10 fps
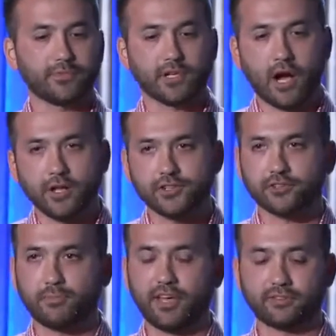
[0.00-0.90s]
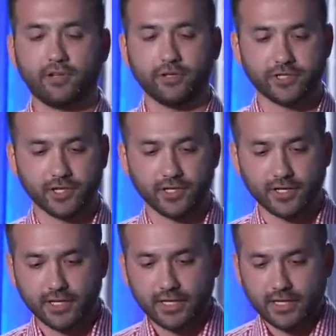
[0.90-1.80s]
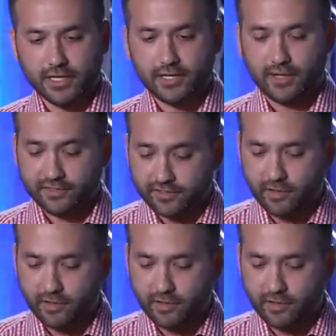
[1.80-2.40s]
conscious-based culture. Now, this is the